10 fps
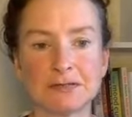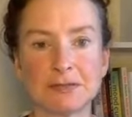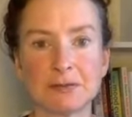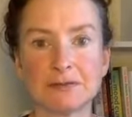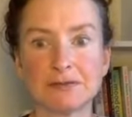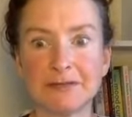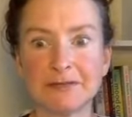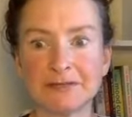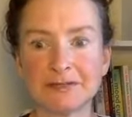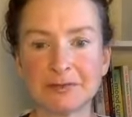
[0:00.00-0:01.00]
So
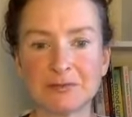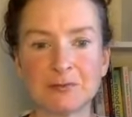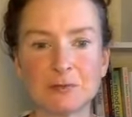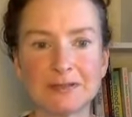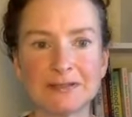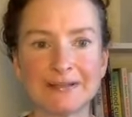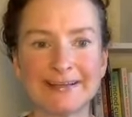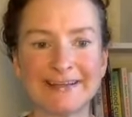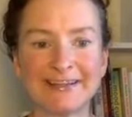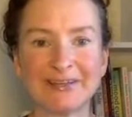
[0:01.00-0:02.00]
definitely don't avoid
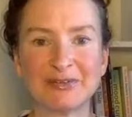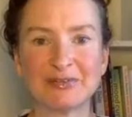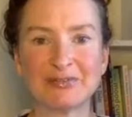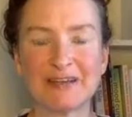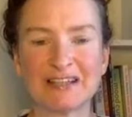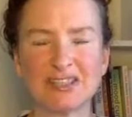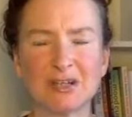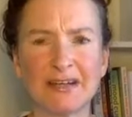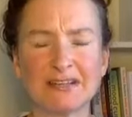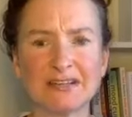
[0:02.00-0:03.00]
your fat.
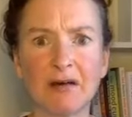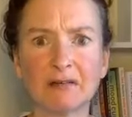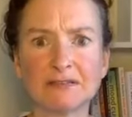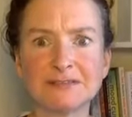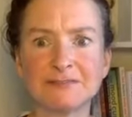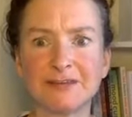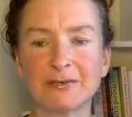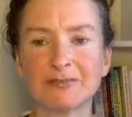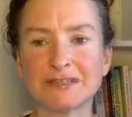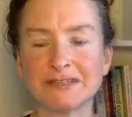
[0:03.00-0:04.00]
Don't eat tons of
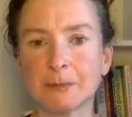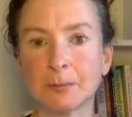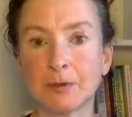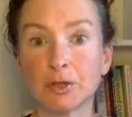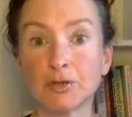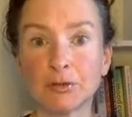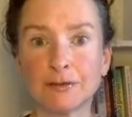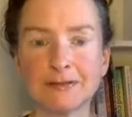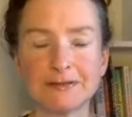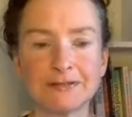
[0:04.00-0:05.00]
fat, obviously, but you
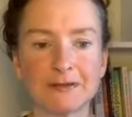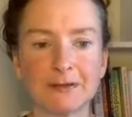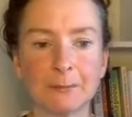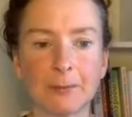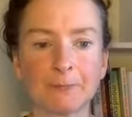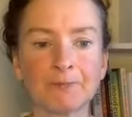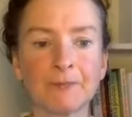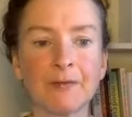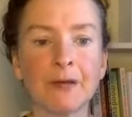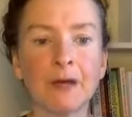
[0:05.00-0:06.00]
do need a certain amount.
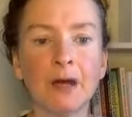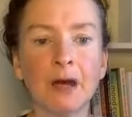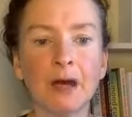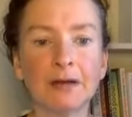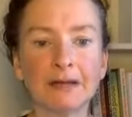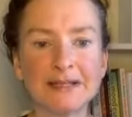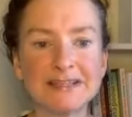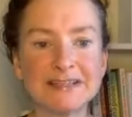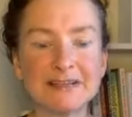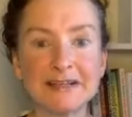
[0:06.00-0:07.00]

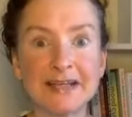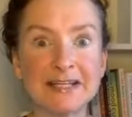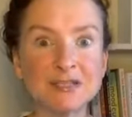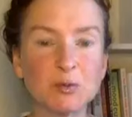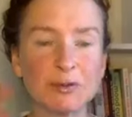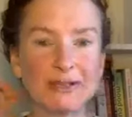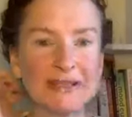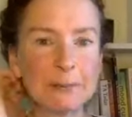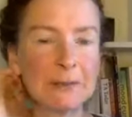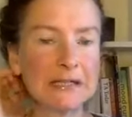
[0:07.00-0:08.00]
Okay, so the next one, you
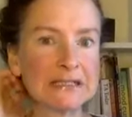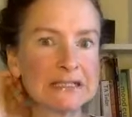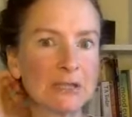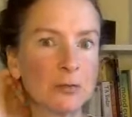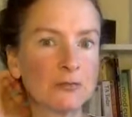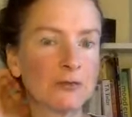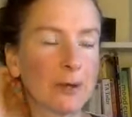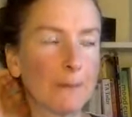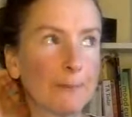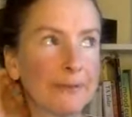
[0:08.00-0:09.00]
need plenty of
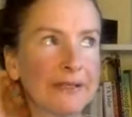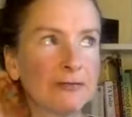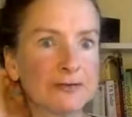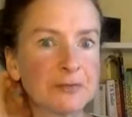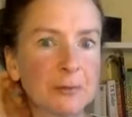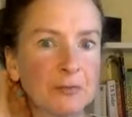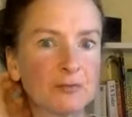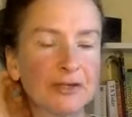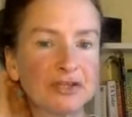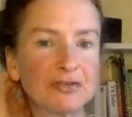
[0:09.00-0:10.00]
B
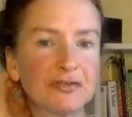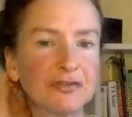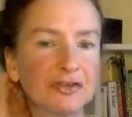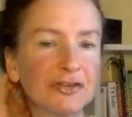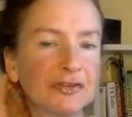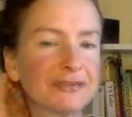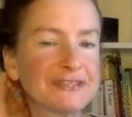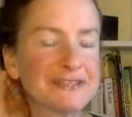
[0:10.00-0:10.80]
vitamin rich foods.